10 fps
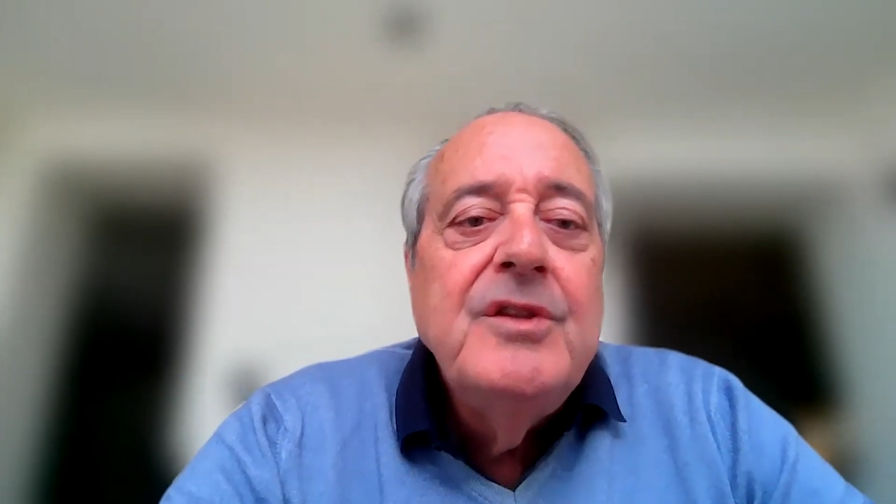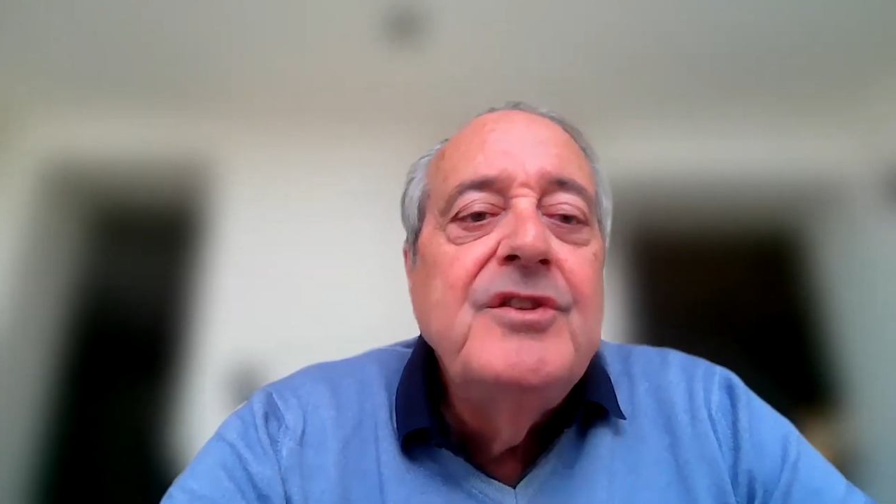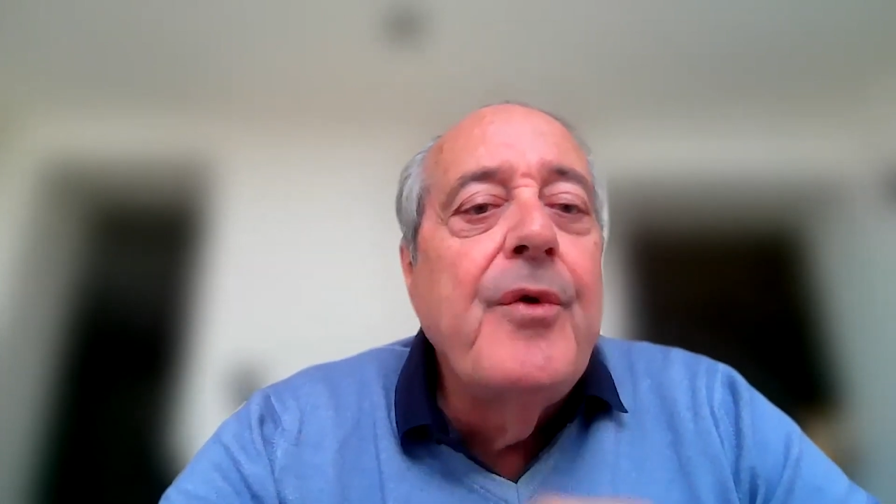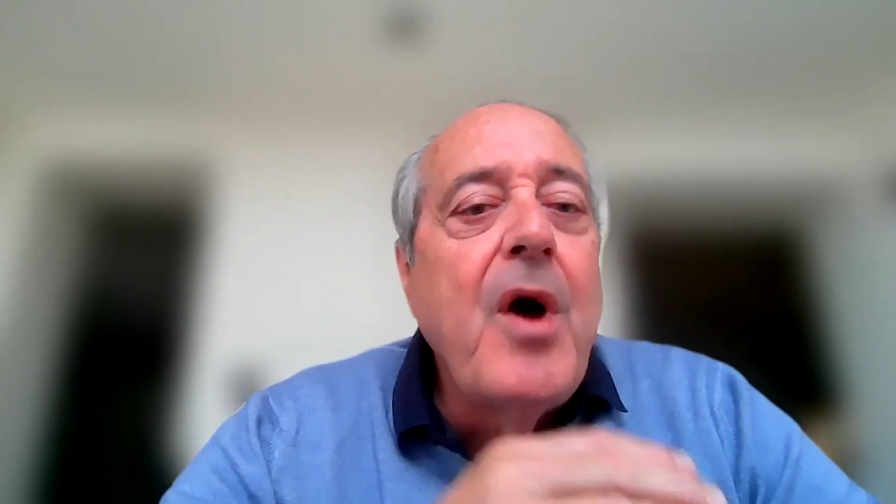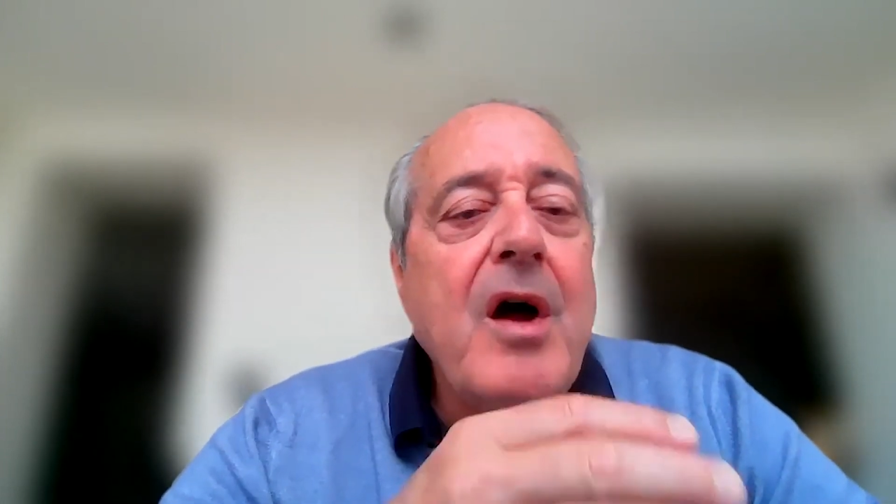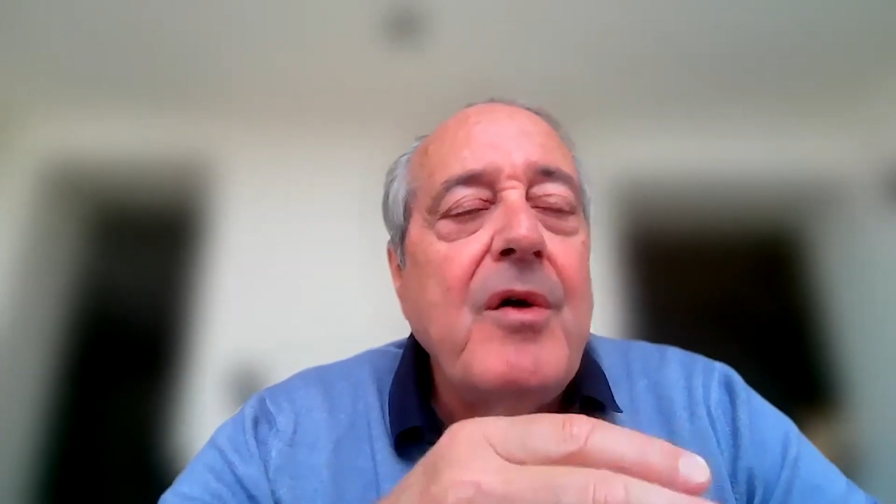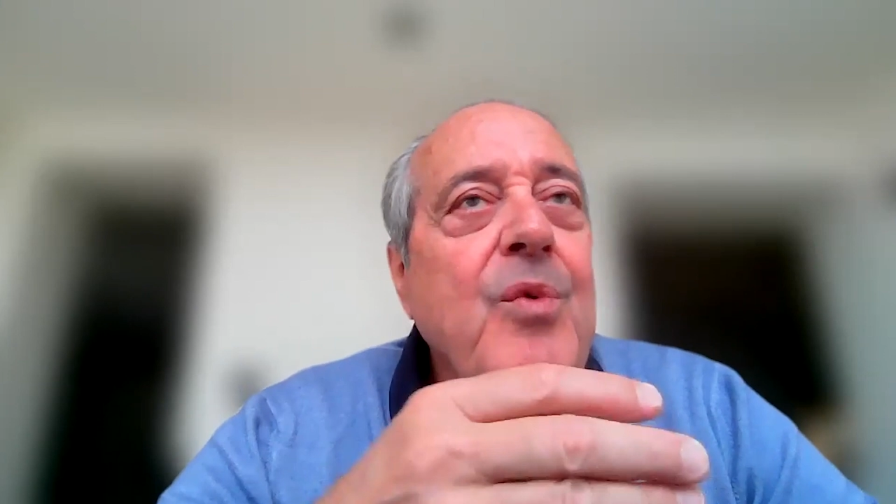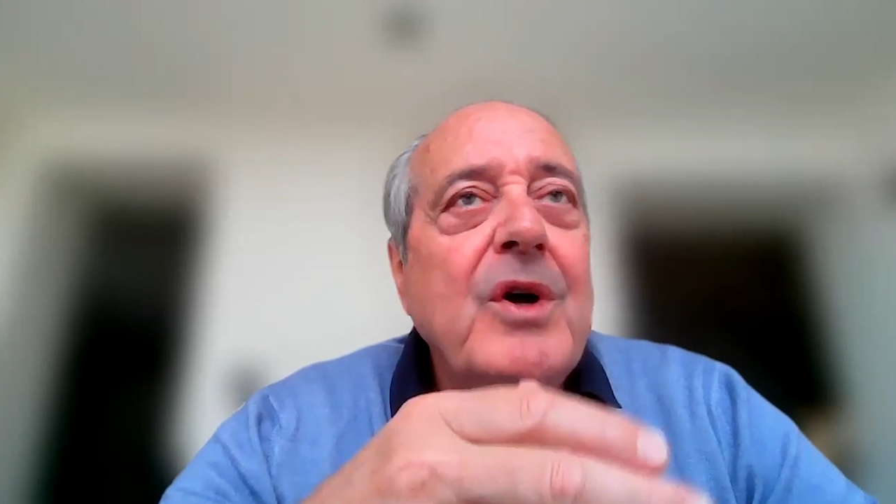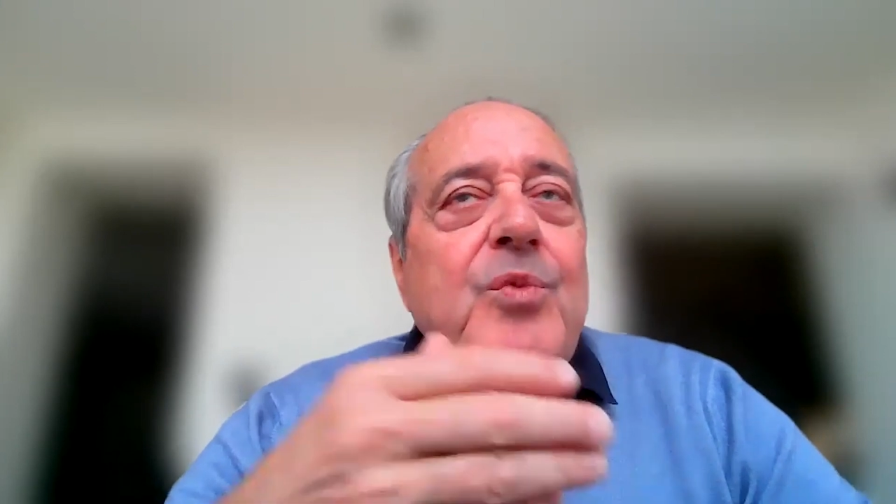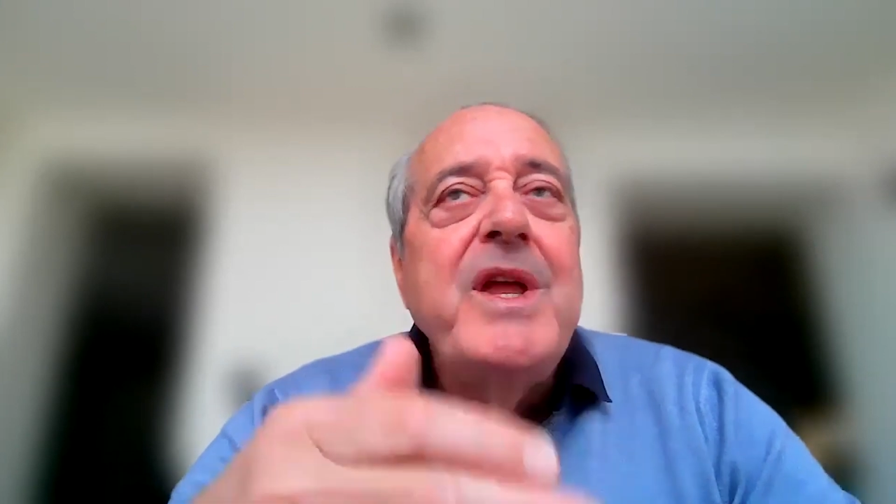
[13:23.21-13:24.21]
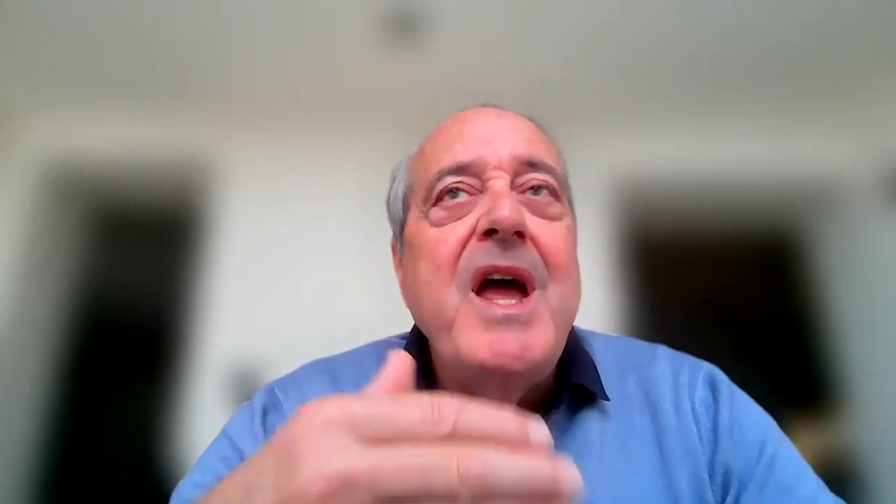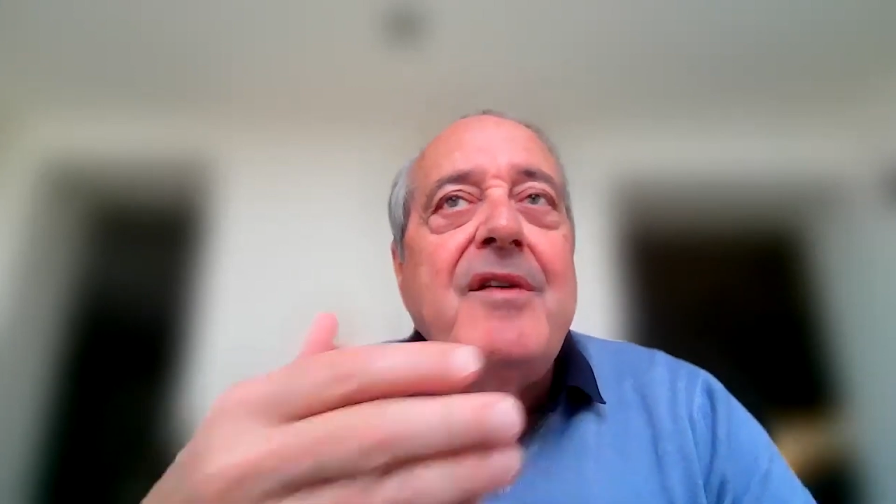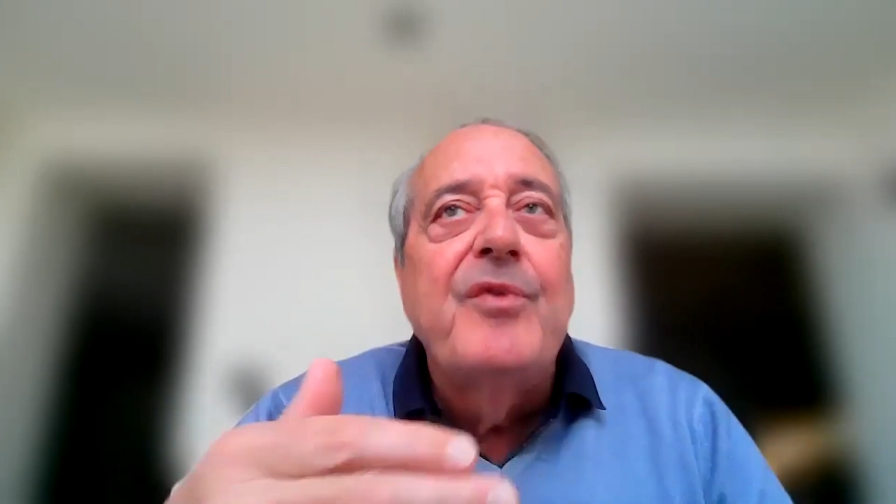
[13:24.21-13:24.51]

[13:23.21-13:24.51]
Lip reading: What we have